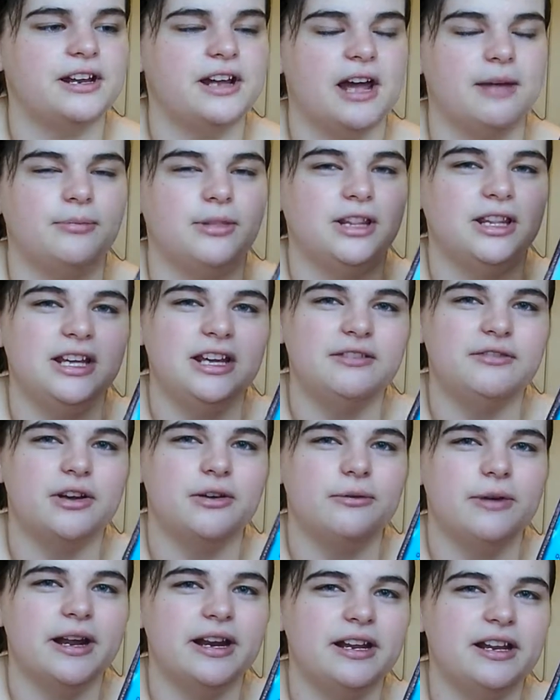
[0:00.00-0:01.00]
I believe I
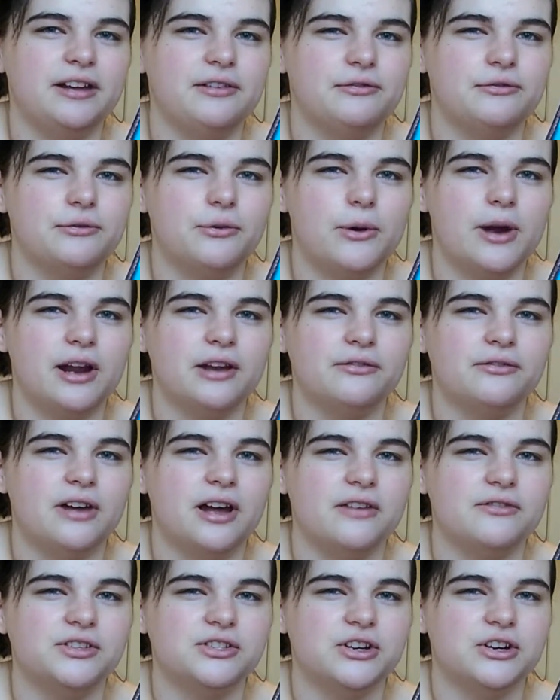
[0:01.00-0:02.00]
rated it 4 out of
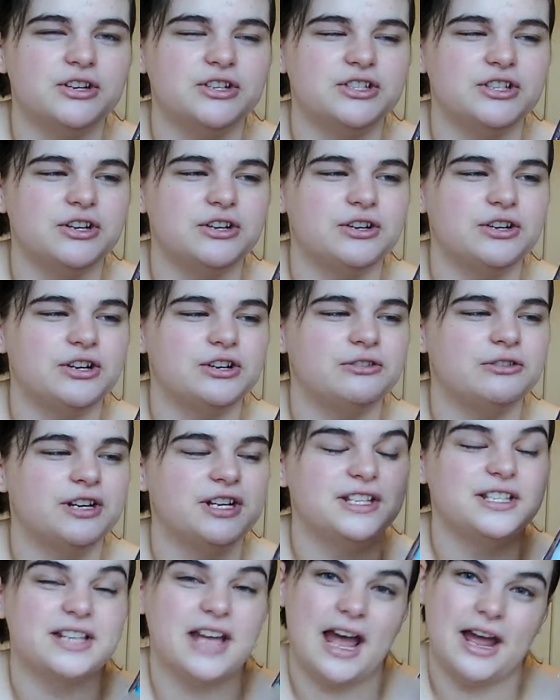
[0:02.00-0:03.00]
5 stars on
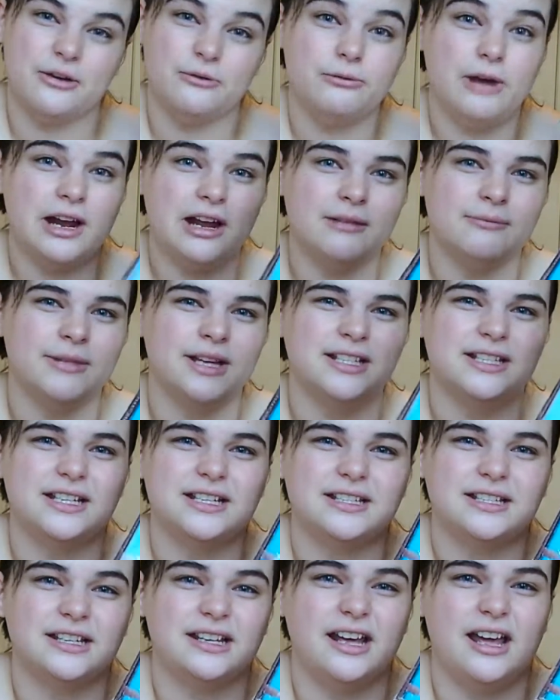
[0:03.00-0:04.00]
Goodreads. I recommend
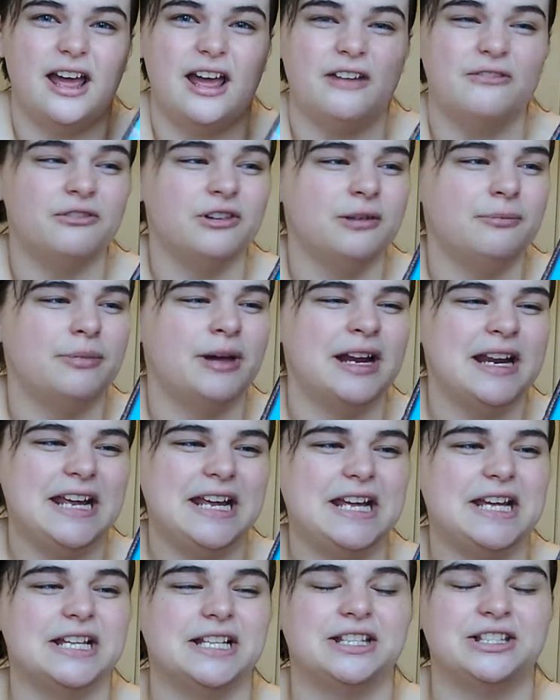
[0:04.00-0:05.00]
it to
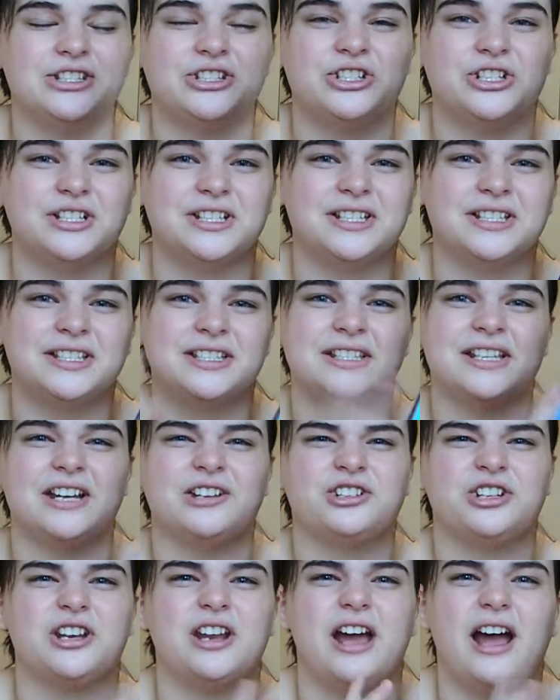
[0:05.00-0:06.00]
everybody. It's just
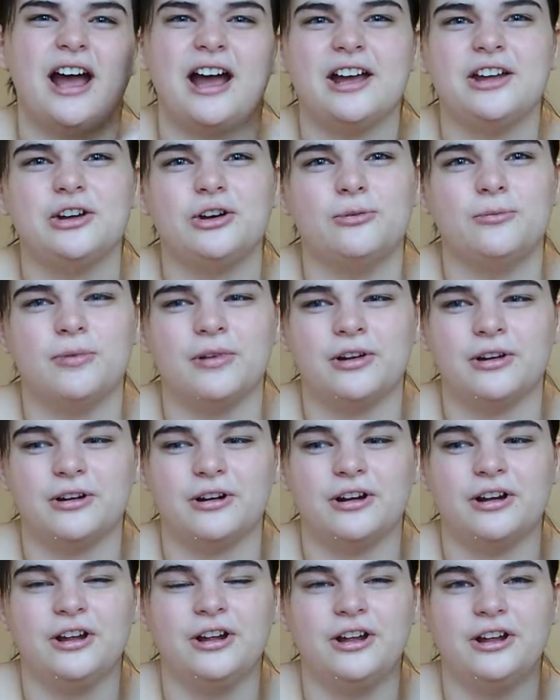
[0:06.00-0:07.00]
such an
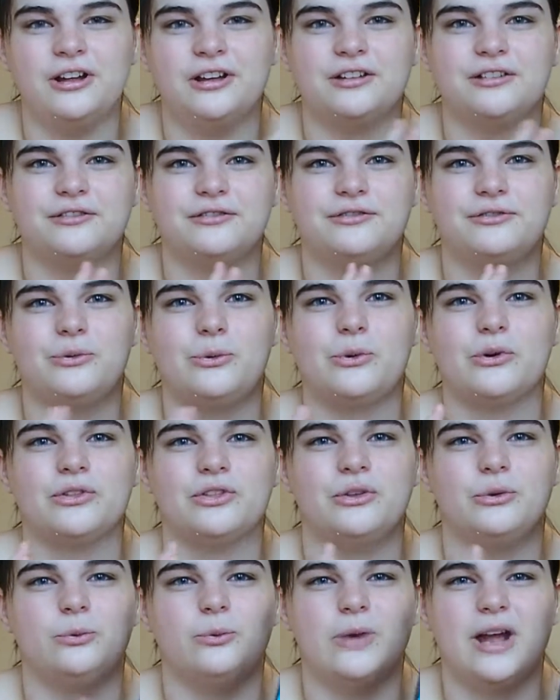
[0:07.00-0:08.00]
eye-opener for
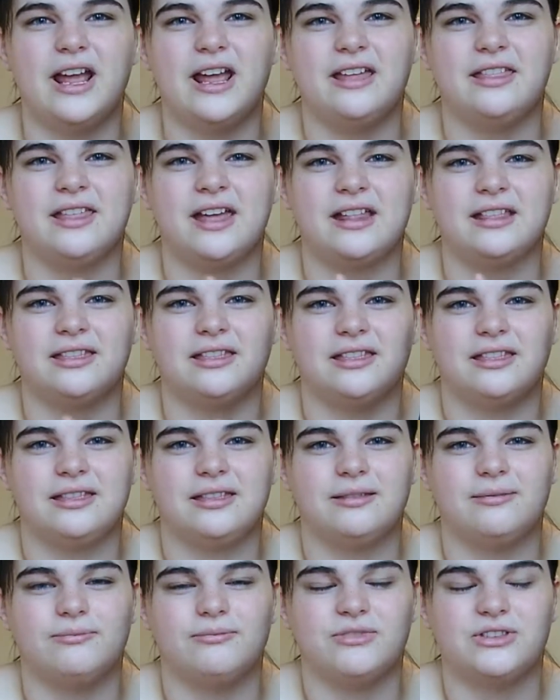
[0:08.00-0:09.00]
the way that
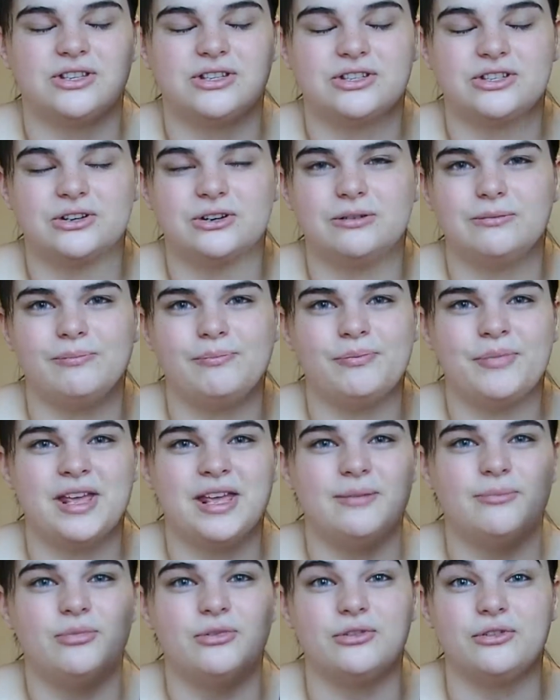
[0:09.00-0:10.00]
certain
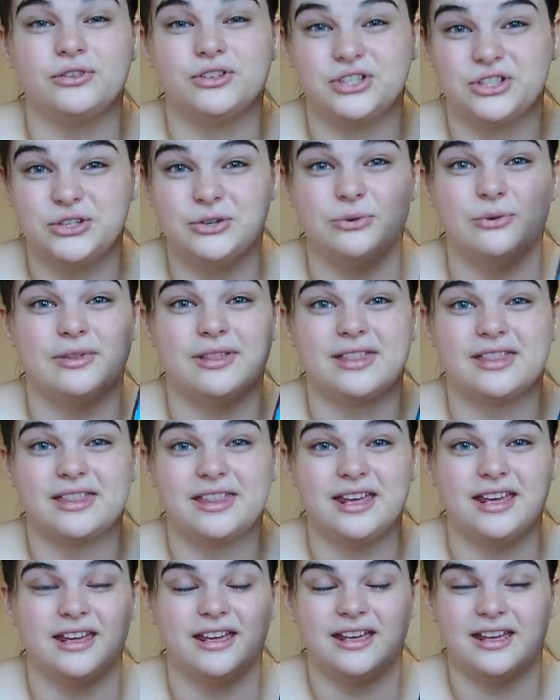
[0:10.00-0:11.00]
people do
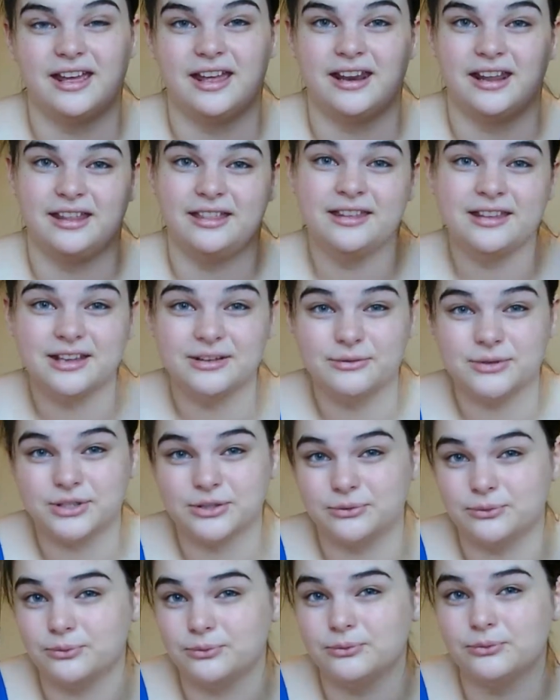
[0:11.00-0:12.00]
think, and I think it was
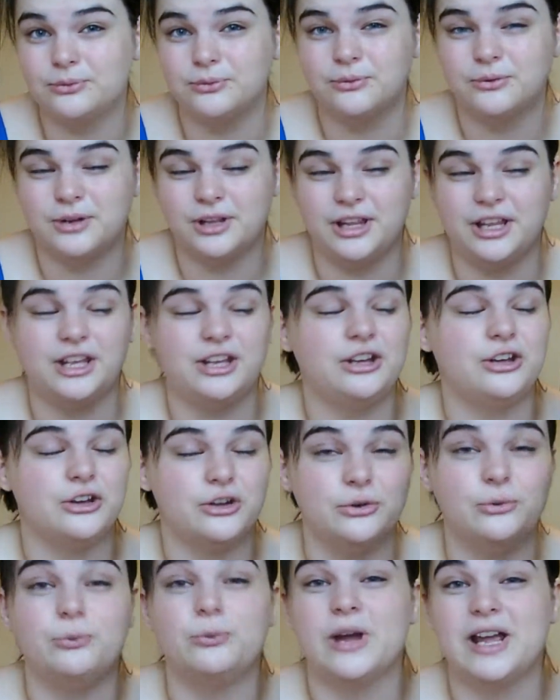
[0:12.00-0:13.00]
a really
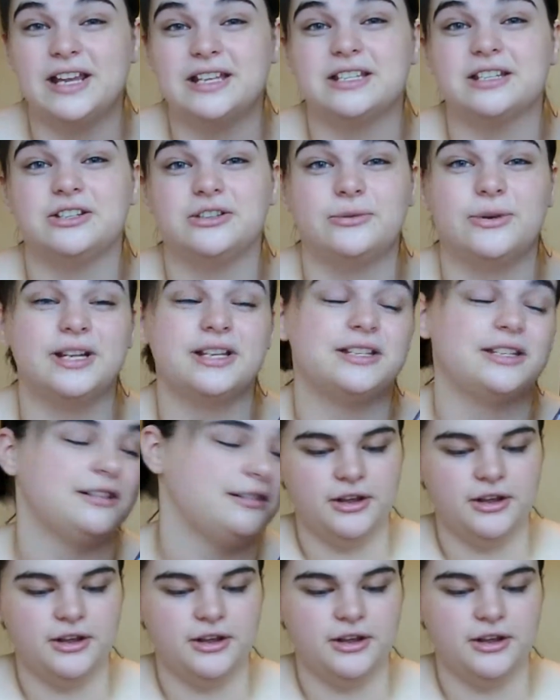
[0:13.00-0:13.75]
good way to do it.